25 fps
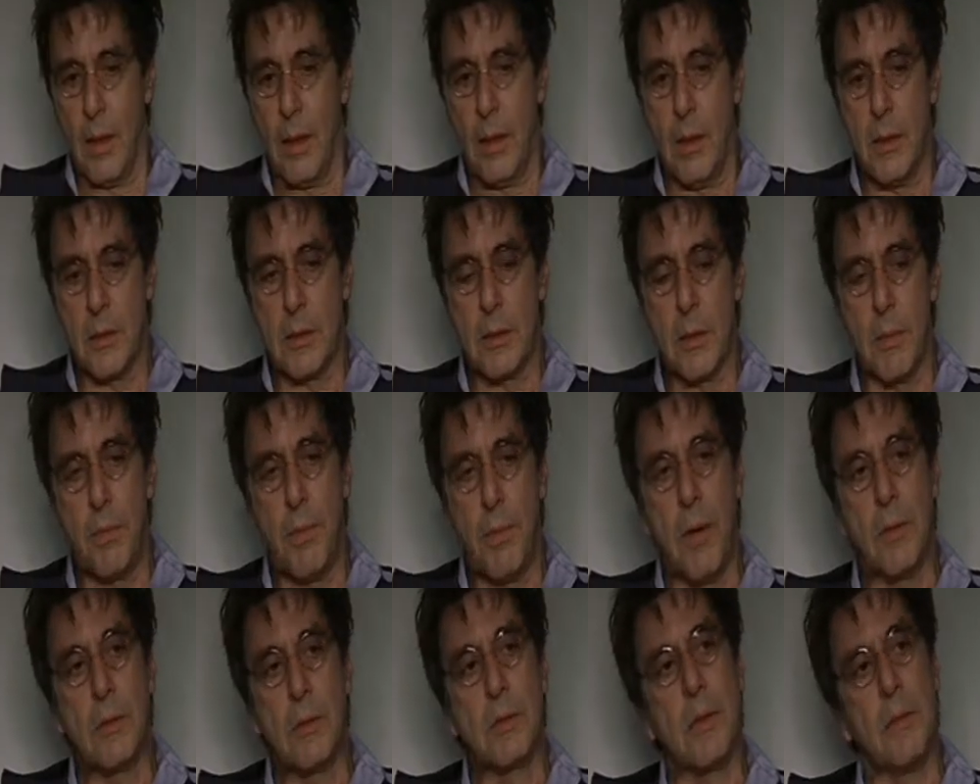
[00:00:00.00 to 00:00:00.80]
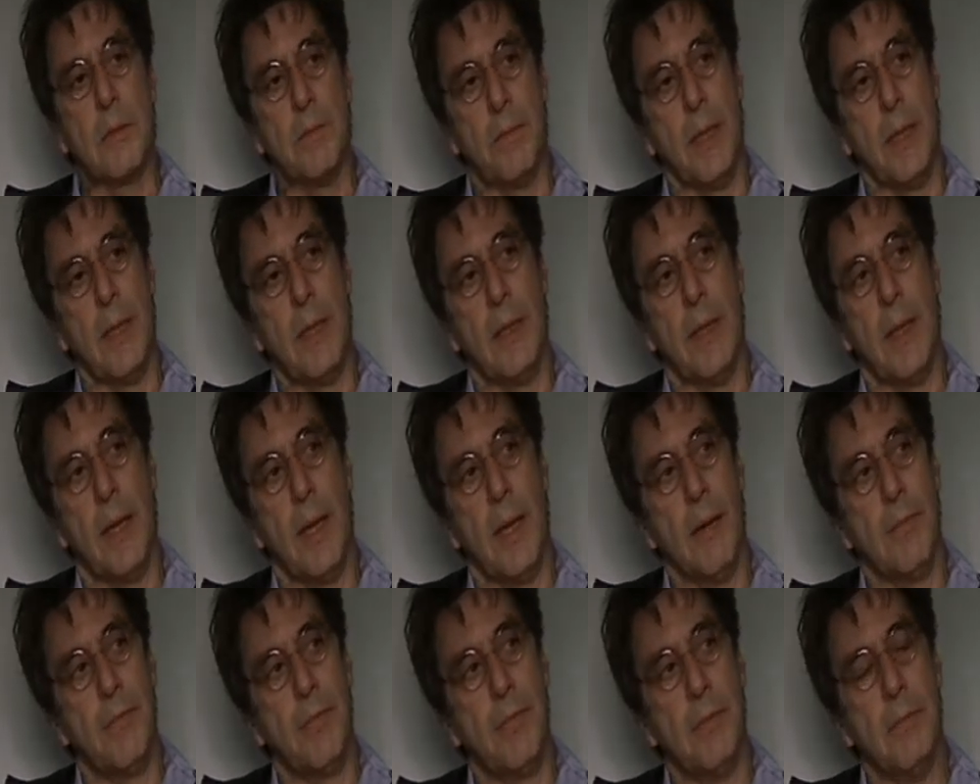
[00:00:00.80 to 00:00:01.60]
You're supposed to be
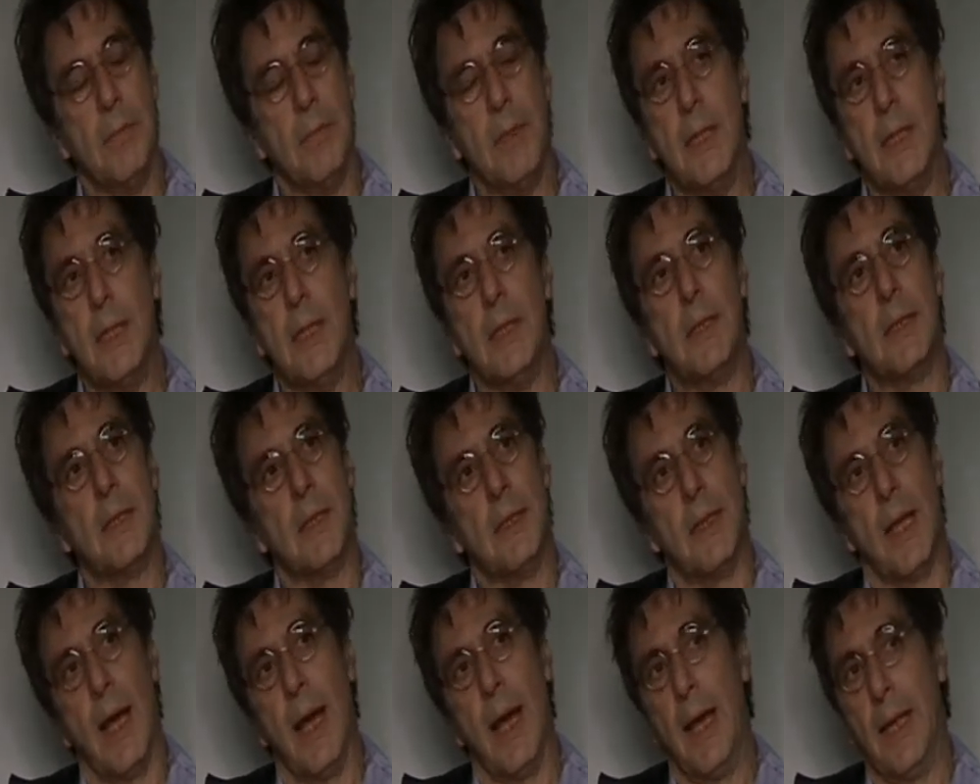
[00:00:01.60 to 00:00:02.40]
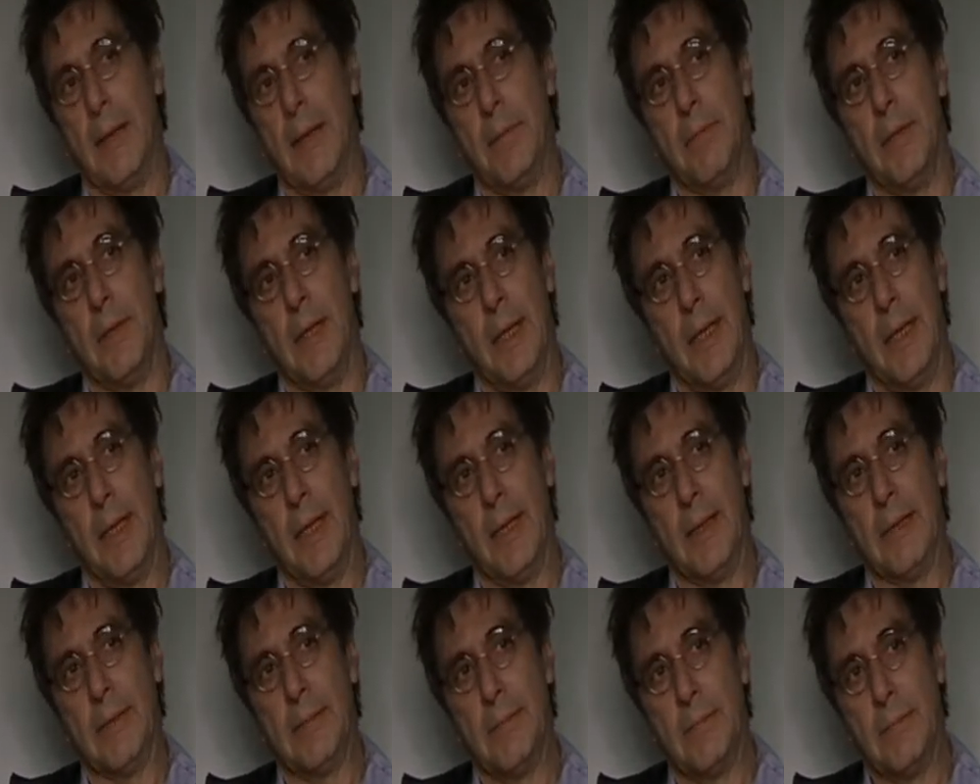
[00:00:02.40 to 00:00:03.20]
there for me tonight,
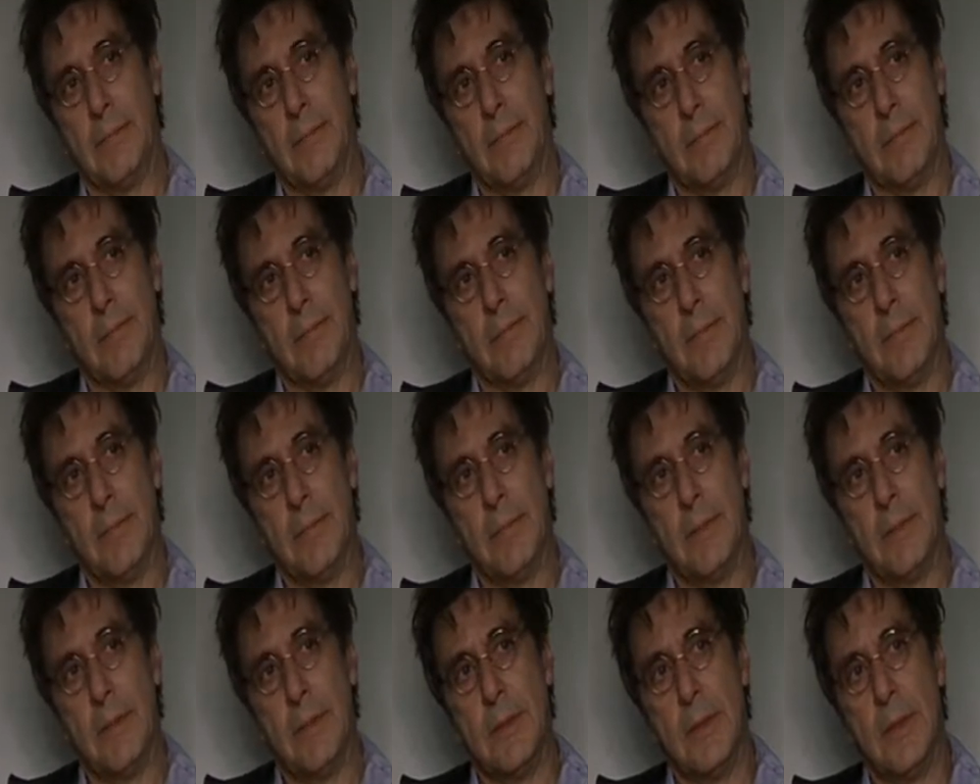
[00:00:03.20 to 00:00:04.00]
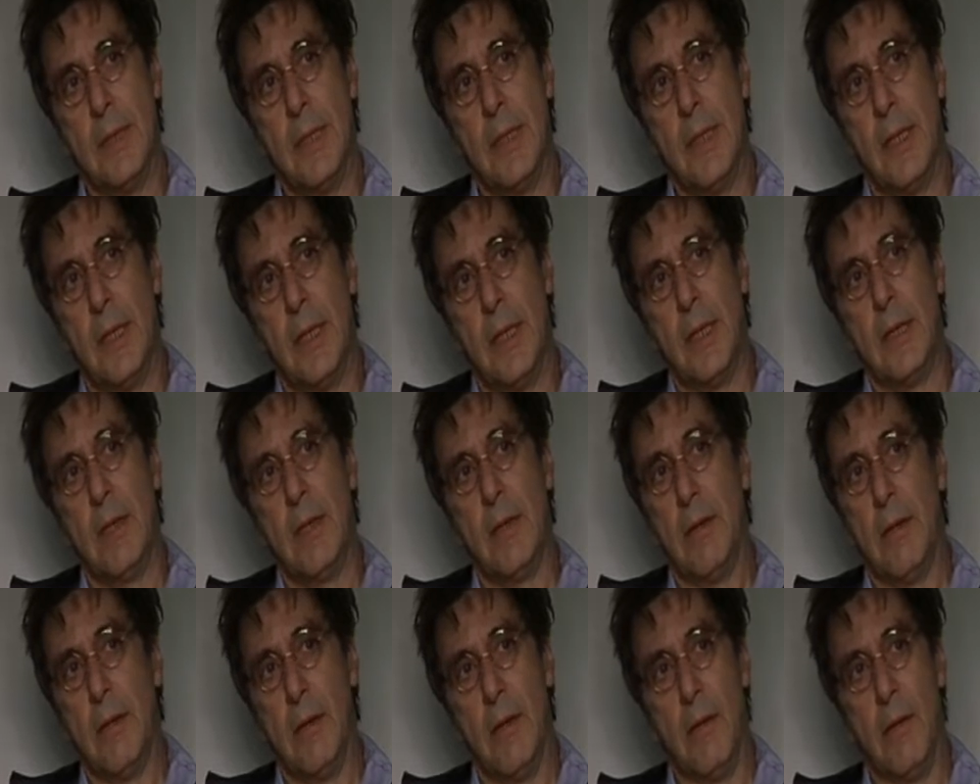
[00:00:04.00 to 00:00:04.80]
man.
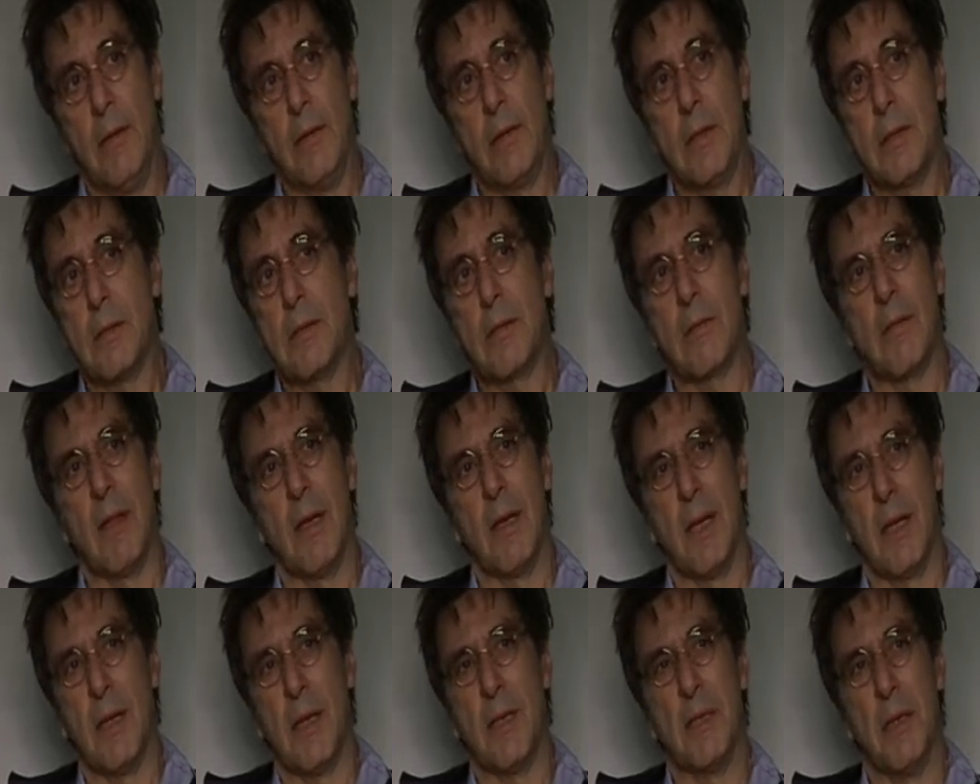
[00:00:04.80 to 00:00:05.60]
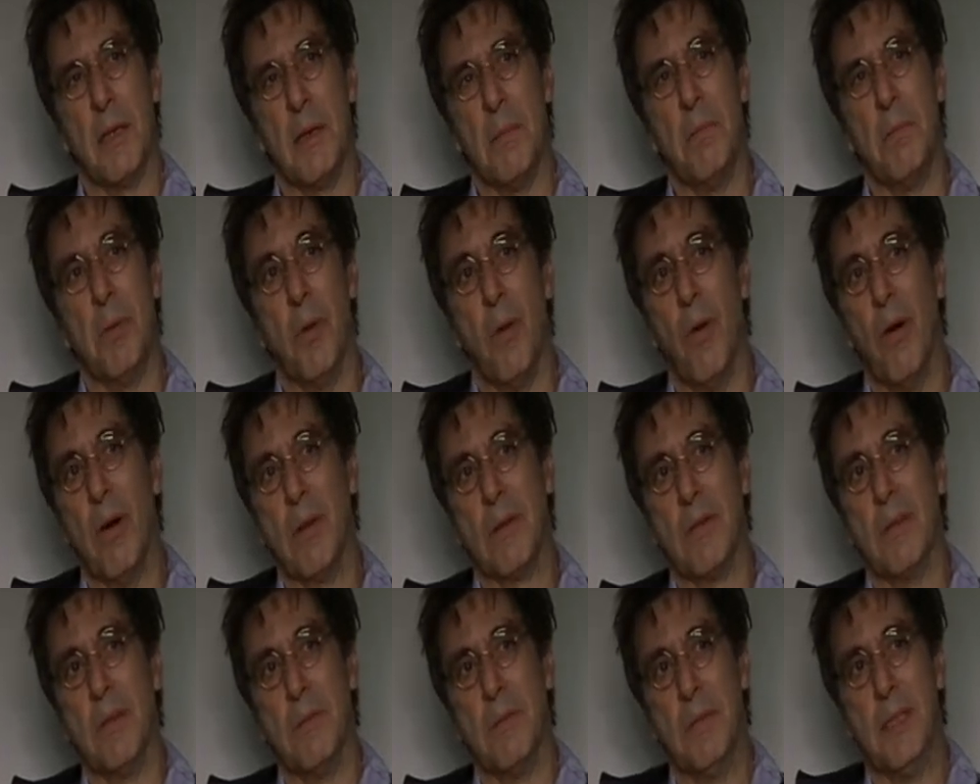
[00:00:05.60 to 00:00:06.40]
You know, this thing is
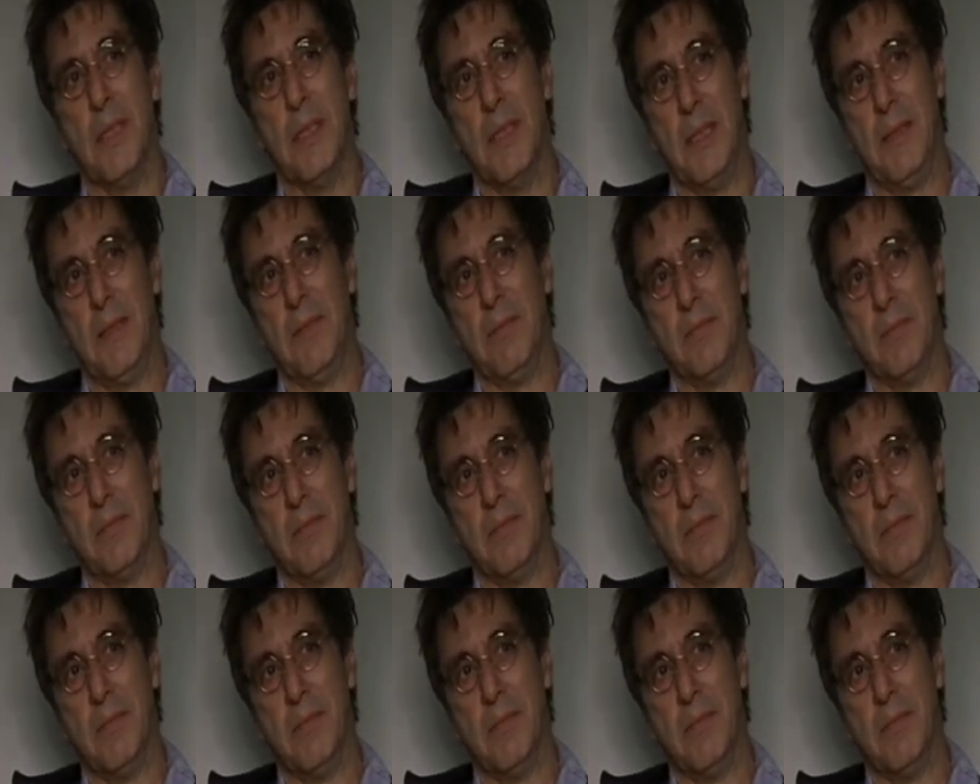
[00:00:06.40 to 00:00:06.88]
important to me.